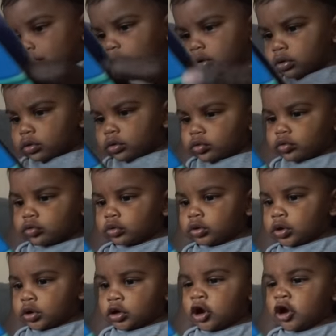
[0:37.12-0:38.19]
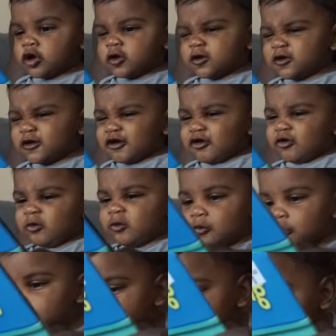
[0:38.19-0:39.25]
Swaying branches swing and sleep. Rocking birdies off
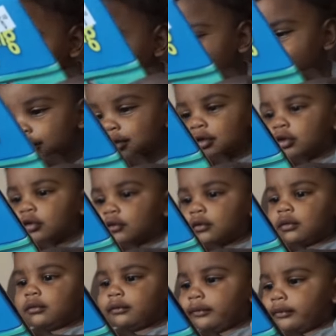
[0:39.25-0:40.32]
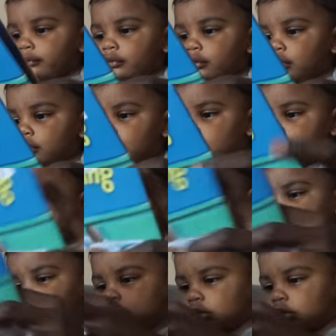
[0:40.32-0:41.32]
to sleep. Nestled in and softly coo. God is watching over you.